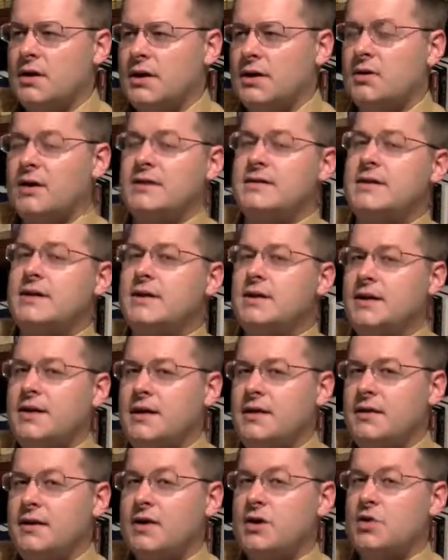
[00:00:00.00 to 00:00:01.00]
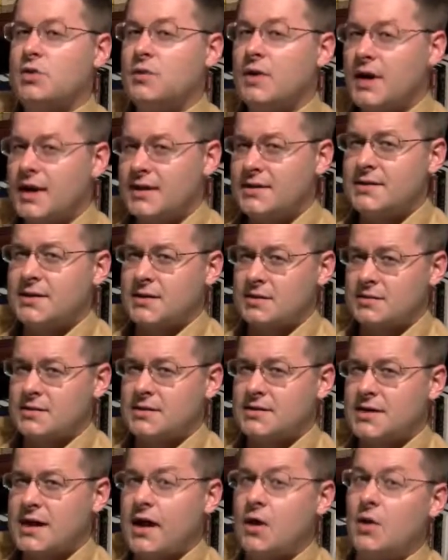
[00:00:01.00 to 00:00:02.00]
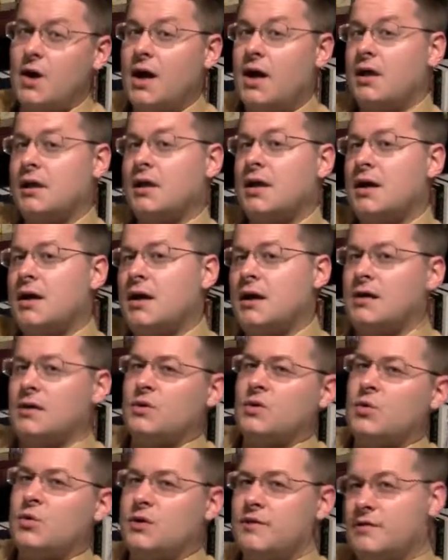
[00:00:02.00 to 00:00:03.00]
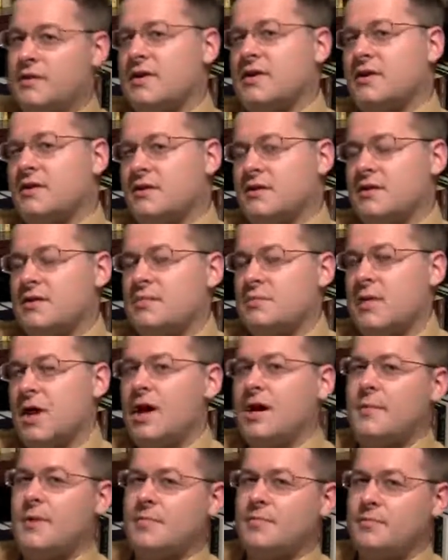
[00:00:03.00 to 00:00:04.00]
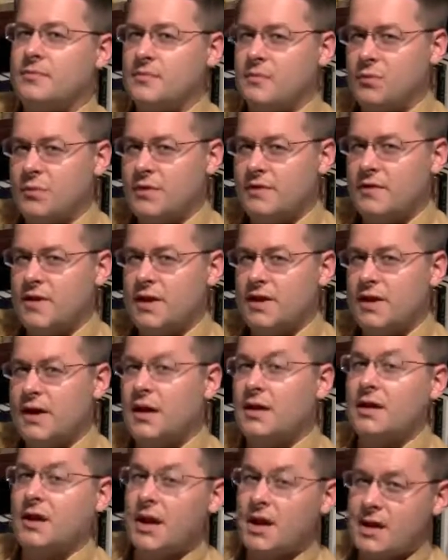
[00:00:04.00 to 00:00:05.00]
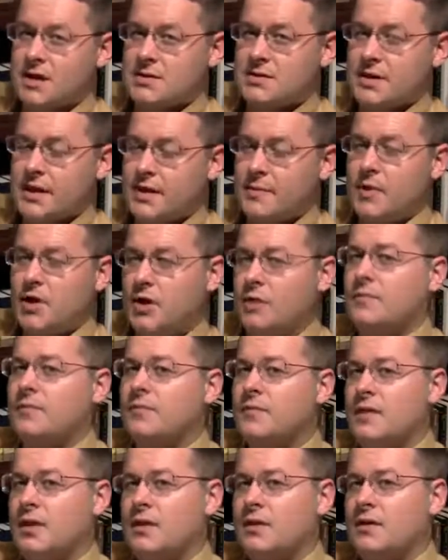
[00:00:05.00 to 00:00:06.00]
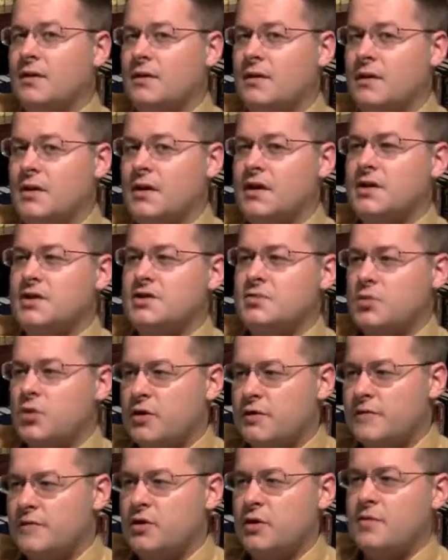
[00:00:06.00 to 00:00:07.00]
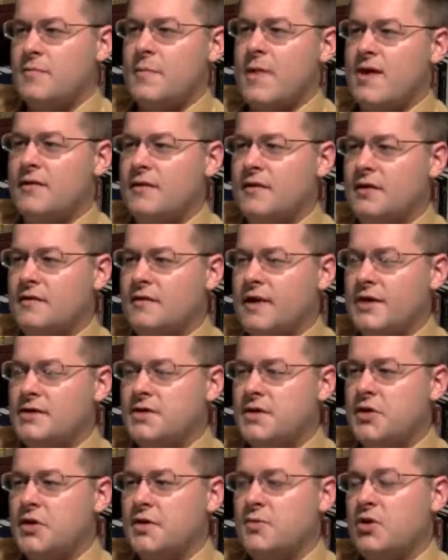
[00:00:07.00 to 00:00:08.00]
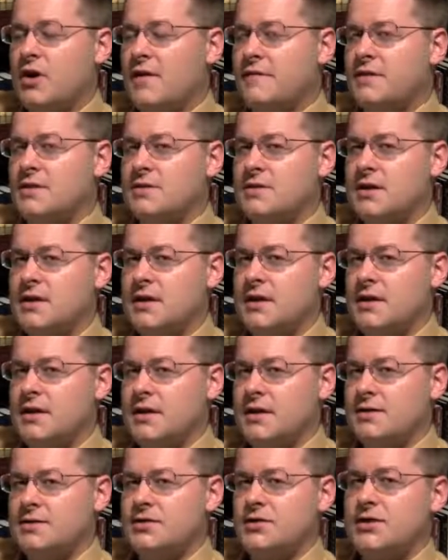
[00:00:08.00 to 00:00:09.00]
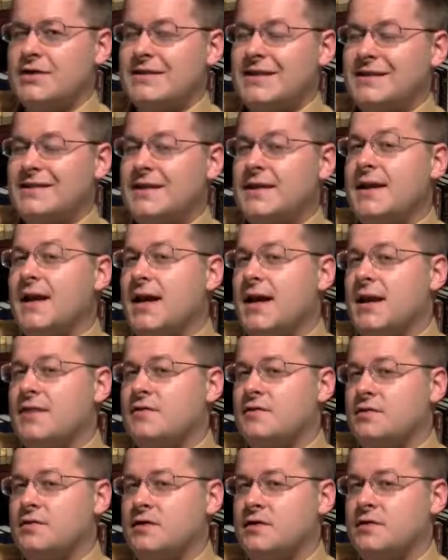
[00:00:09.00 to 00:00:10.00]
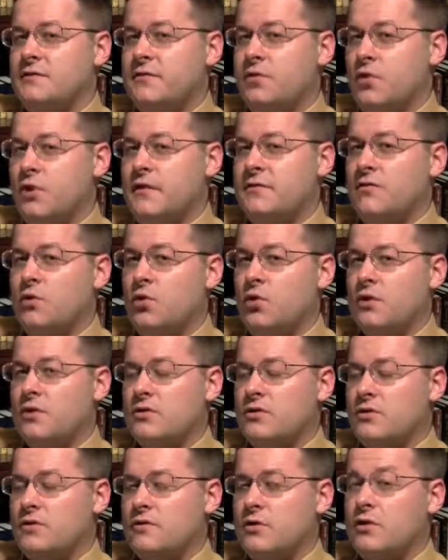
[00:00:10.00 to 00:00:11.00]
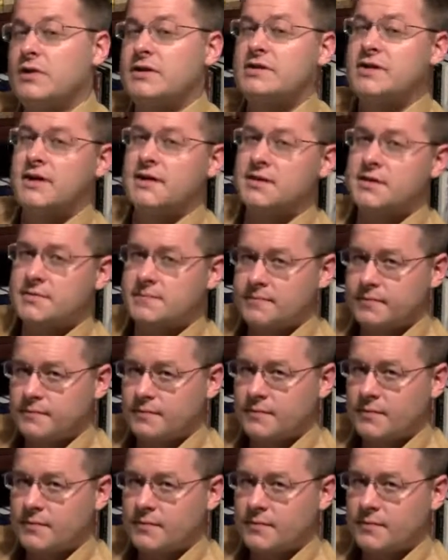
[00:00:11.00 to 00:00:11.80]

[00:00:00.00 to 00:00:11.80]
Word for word: Interestingly, the Quran tells us how Allah would have killed Muhammad. We find Allah's MO, his preferred method of executing prophets, in Surah 69, verses 44 through 46.